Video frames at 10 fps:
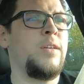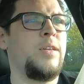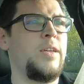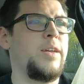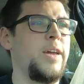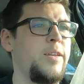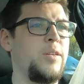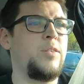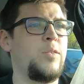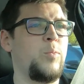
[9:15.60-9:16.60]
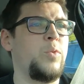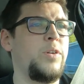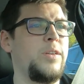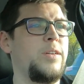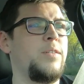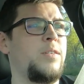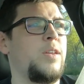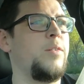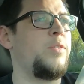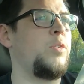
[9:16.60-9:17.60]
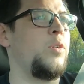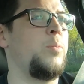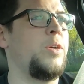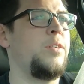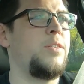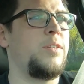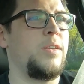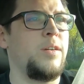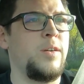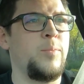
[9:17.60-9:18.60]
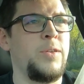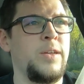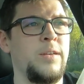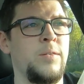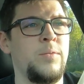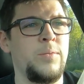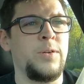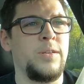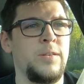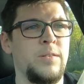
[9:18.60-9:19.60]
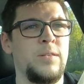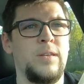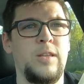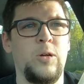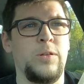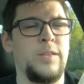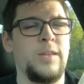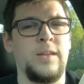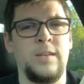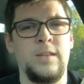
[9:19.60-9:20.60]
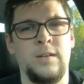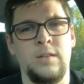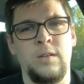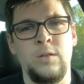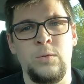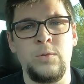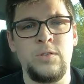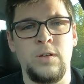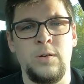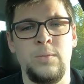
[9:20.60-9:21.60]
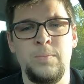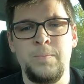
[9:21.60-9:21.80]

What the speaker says: yeah, the guy did some really good stuff to it, but it just needed updated, really is the only thing it needed to do. So